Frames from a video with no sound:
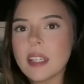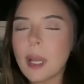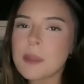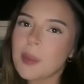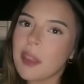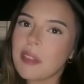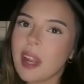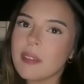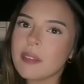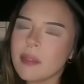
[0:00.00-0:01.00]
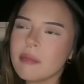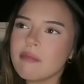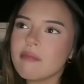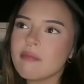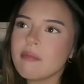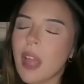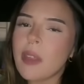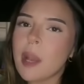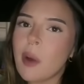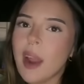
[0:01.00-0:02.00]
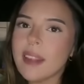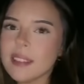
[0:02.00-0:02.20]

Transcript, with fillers: comes with, and I I think I'm all right.